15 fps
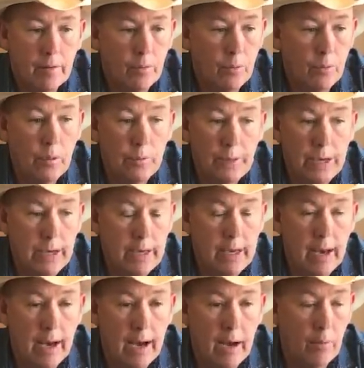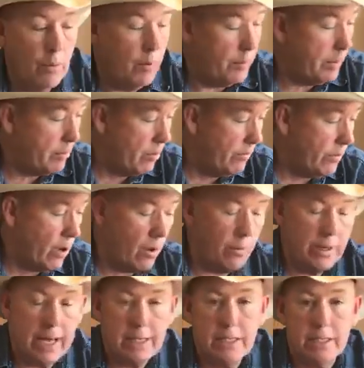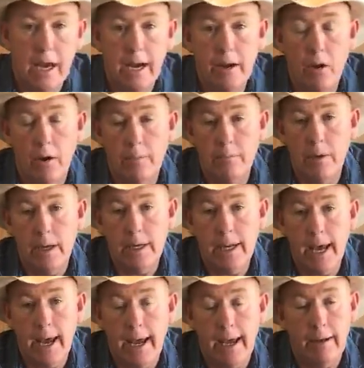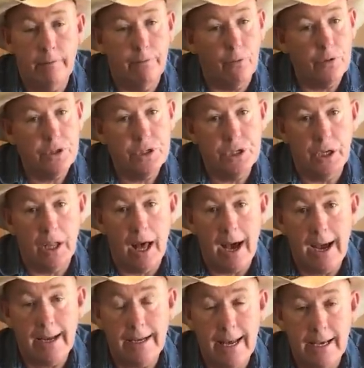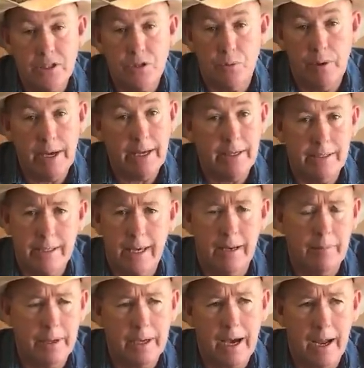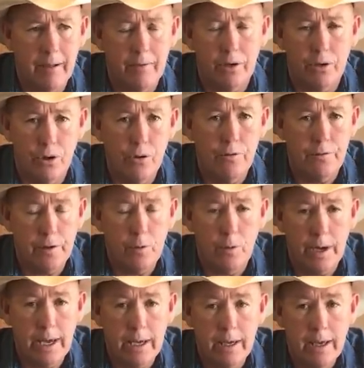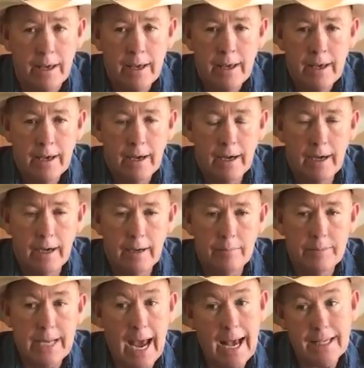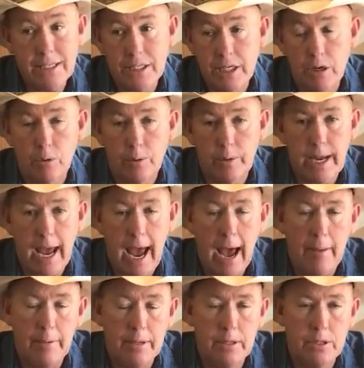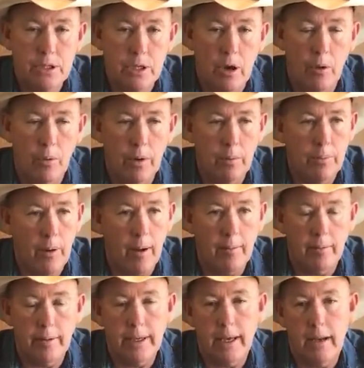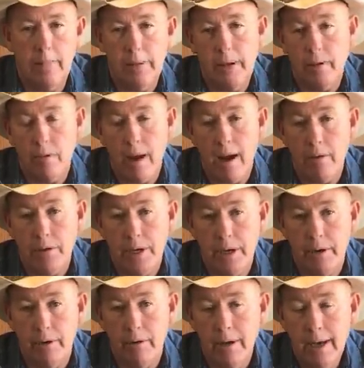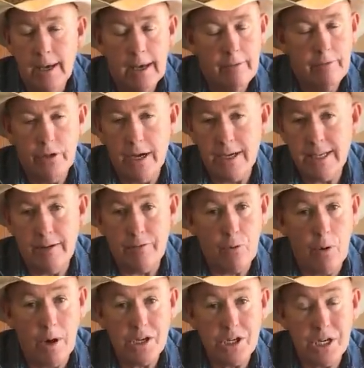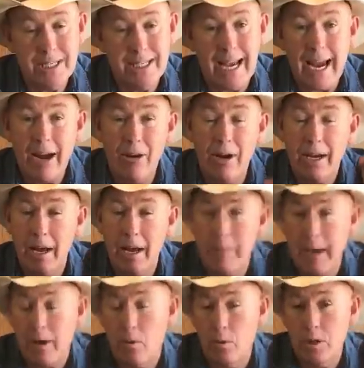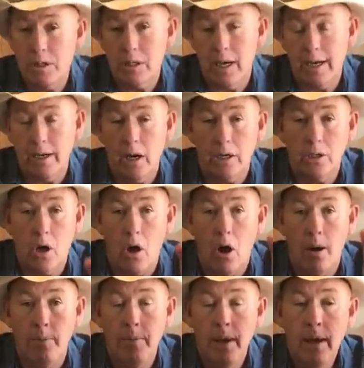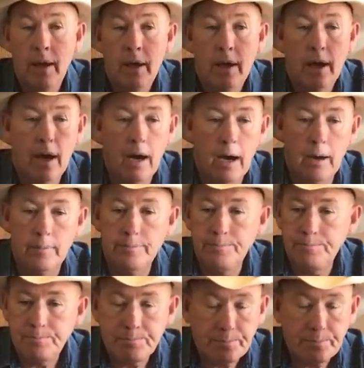we'll be uh, we'll be moving on with that sign on Monday and Fourth of July next week. It's going to be kind of a goofy week. Um, Dad's still rehabbing, so we're probably going to be around here. If you guys have questions, Eric at MakeAWoodSign.com. Um,